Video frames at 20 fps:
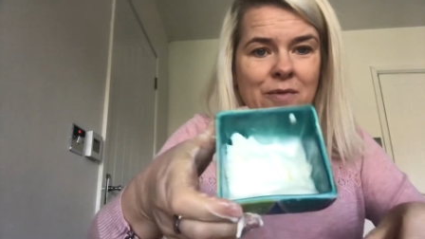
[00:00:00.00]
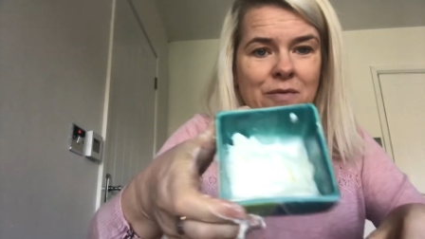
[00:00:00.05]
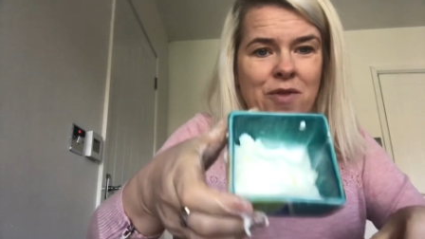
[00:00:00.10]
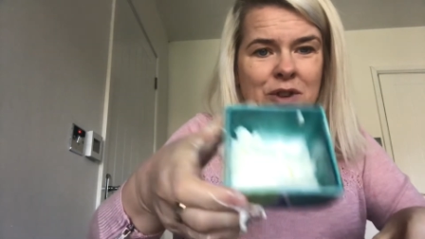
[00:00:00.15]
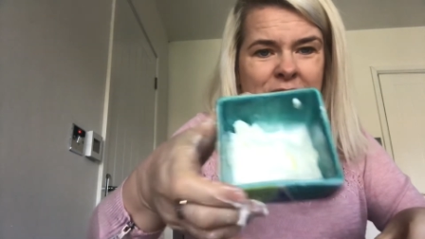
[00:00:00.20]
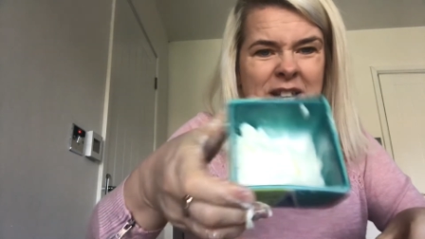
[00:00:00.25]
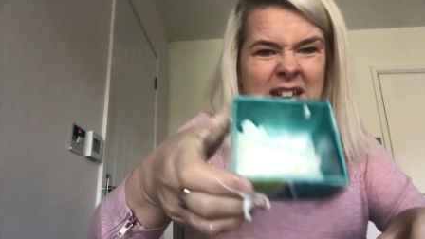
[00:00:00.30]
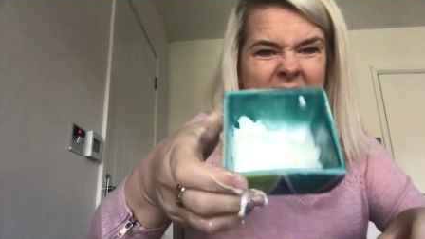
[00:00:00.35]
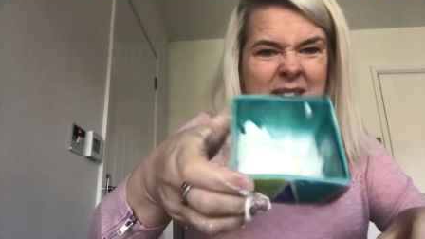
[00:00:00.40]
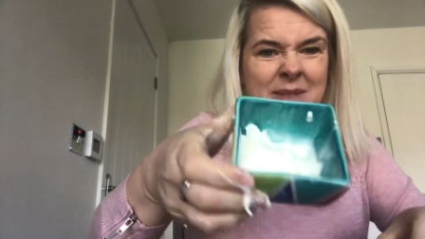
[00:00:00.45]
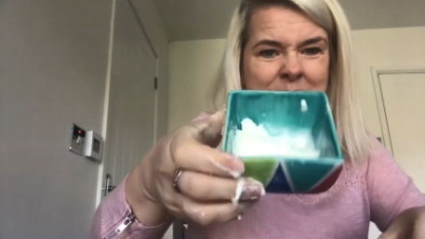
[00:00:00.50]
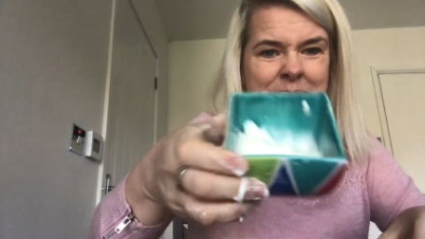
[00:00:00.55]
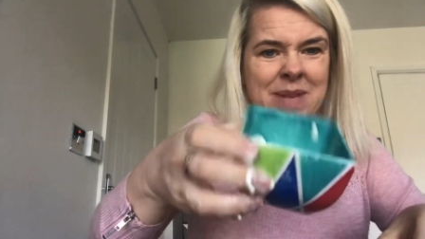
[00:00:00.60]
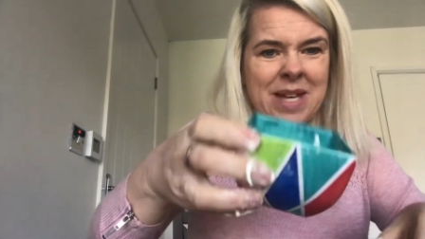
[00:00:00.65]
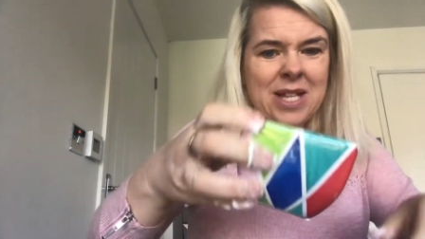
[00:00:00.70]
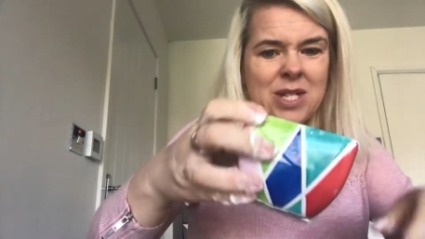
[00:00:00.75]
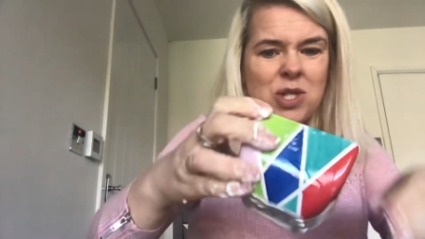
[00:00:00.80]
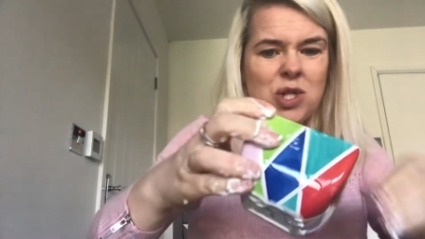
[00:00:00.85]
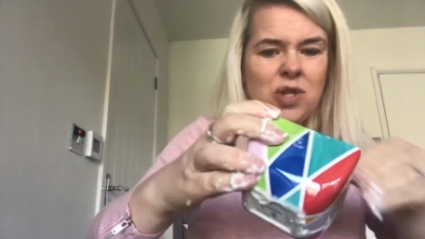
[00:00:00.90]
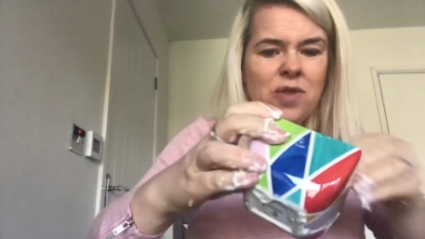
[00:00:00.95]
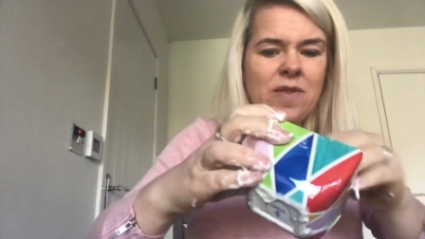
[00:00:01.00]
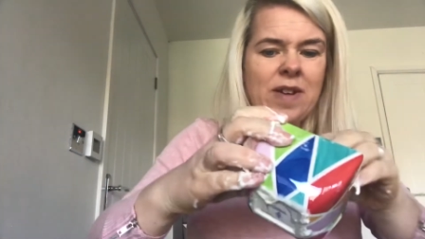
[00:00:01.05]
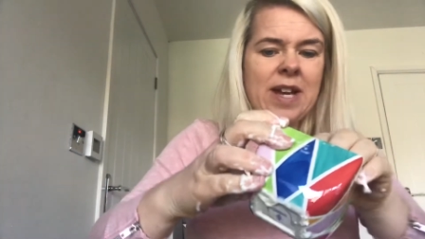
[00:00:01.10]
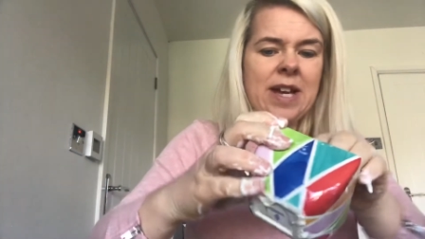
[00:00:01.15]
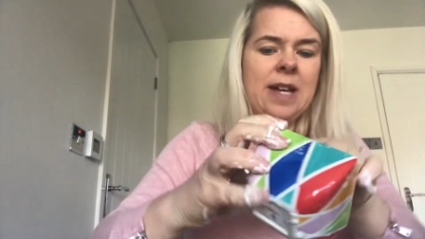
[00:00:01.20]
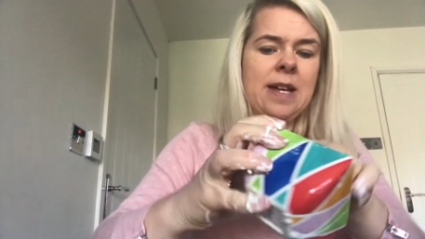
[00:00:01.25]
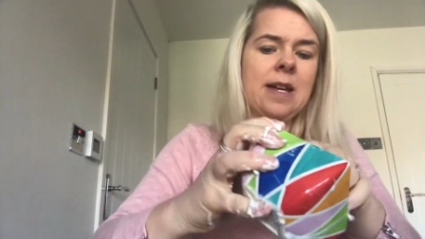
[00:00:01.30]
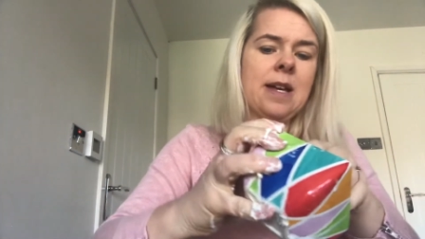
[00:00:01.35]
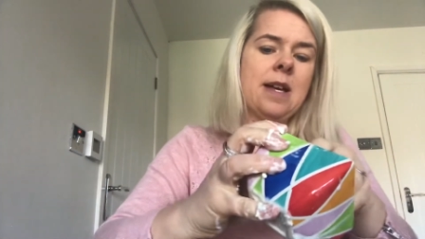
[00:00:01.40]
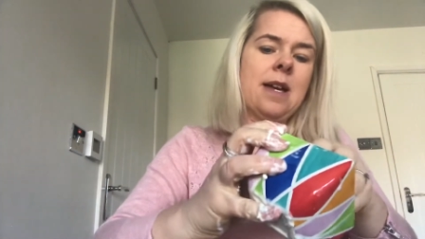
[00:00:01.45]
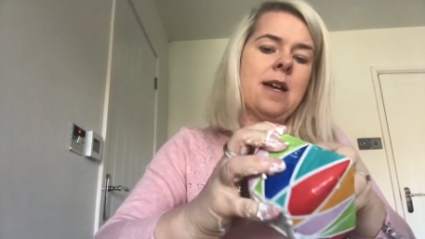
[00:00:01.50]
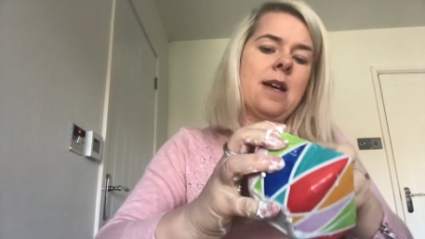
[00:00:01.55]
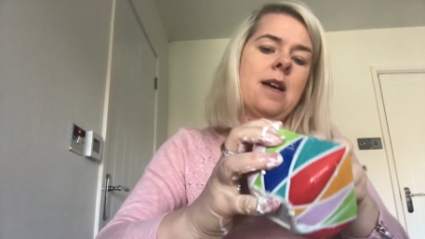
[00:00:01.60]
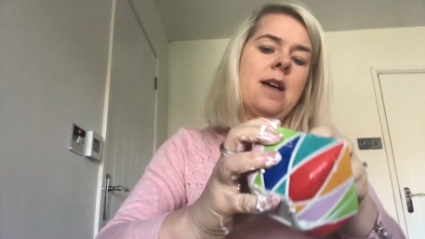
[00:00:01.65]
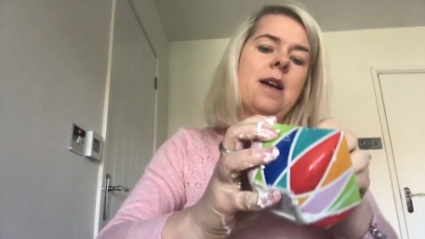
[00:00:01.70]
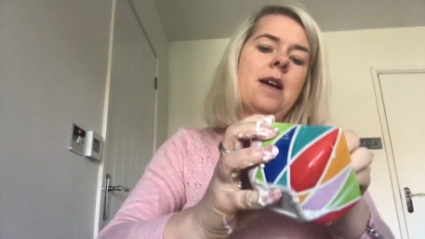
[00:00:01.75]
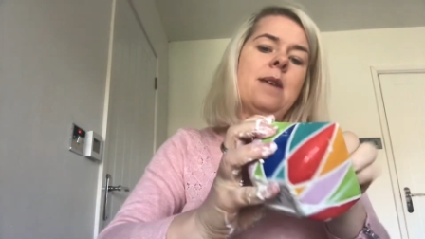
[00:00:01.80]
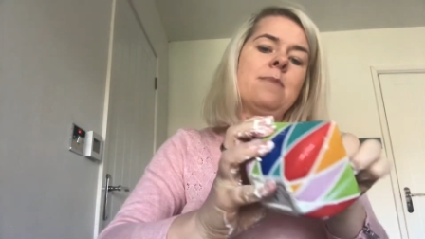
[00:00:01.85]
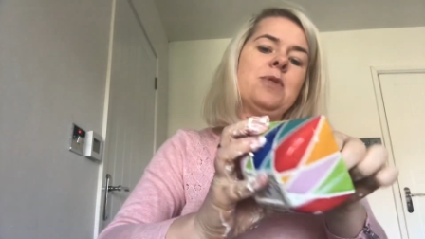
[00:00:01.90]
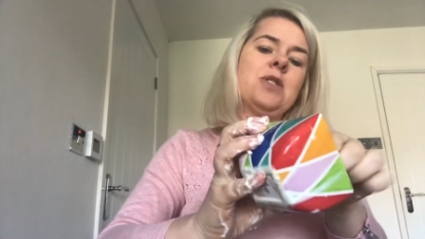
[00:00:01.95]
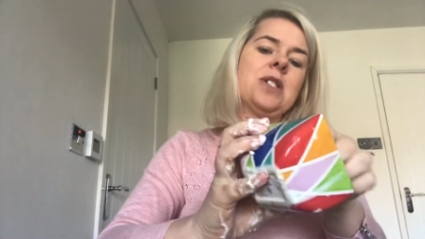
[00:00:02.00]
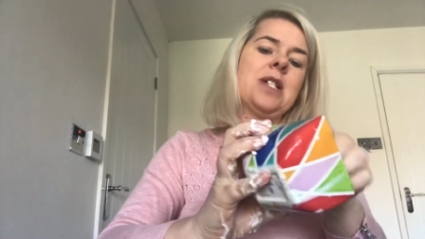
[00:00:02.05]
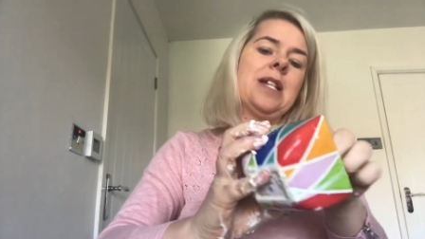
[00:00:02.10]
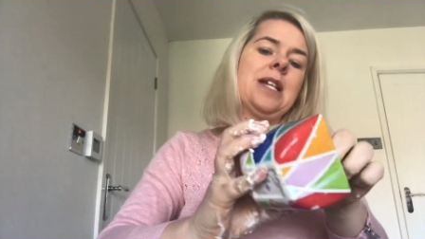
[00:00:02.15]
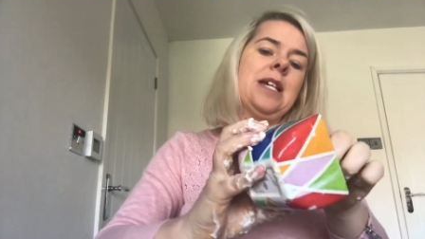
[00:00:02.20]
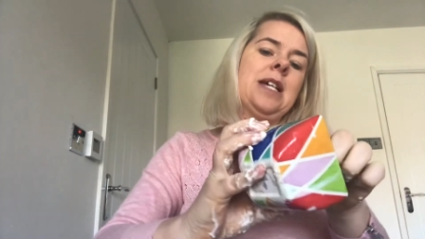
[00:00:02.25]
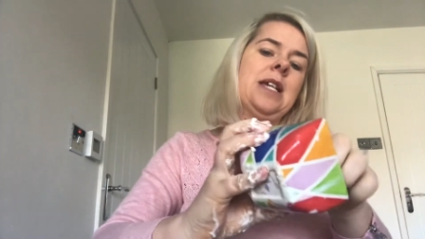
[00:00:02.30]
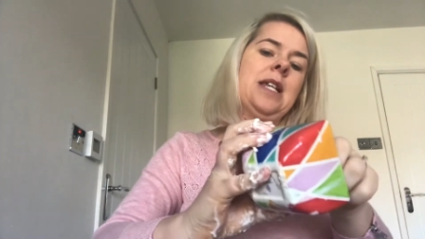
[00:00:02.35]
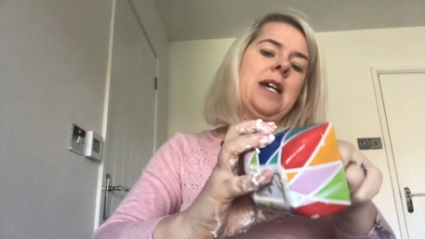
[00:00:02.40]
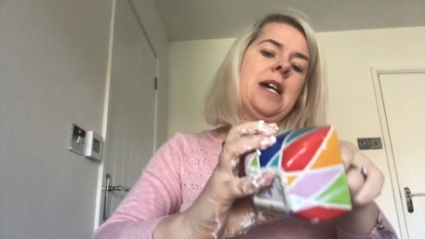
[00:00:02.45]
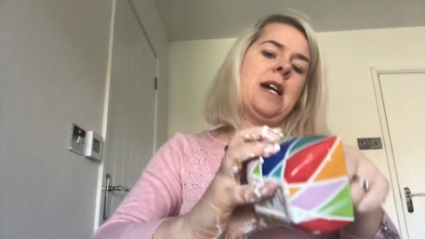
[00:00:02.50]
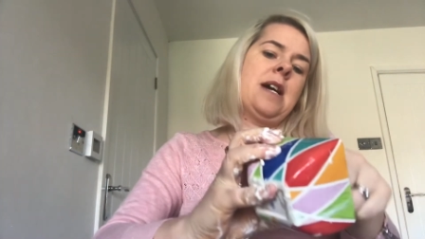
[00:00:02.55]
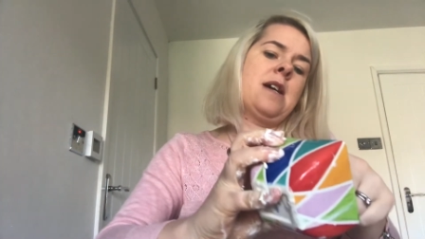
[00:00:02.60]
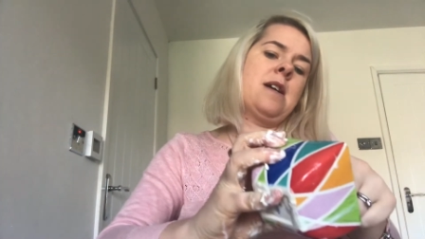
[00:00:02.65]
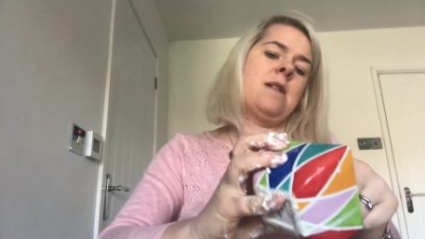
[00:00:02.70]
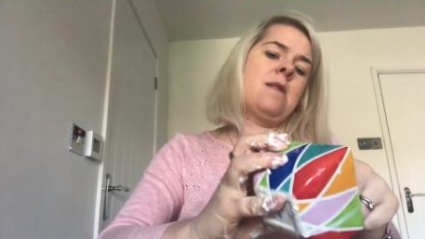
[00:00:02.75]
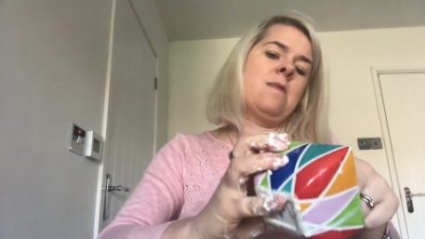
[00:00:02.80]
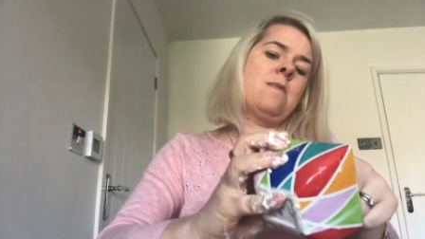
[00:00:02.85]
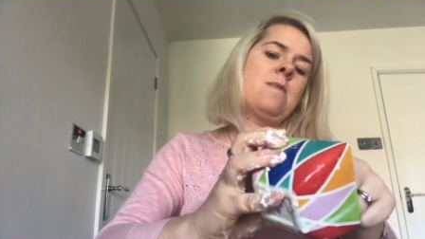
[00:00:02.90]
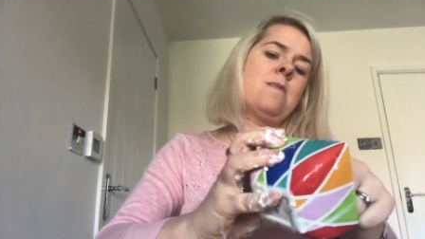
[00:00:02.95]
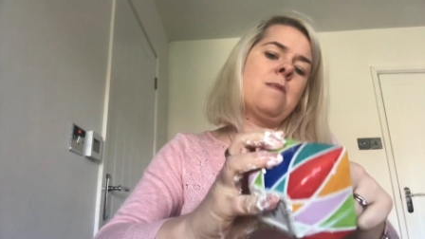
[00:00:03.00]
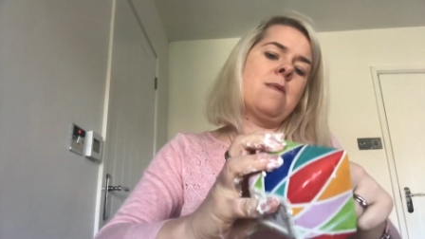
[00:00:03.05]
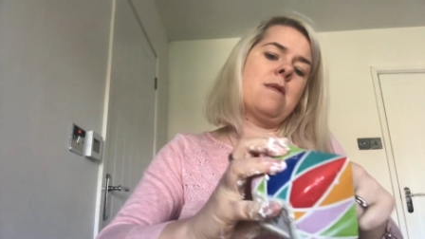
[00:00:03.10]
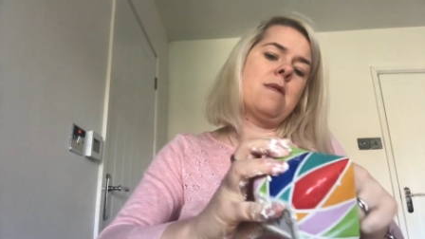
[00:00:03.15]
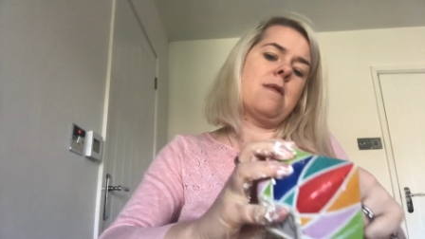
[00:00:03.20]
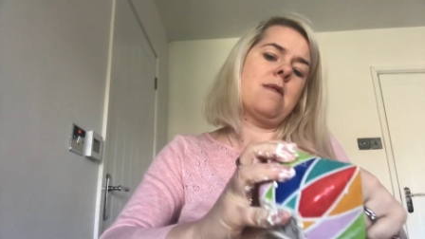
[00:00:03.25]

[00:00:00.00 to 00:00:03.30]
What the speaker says: runny and mixturey. I'm just going to get it out.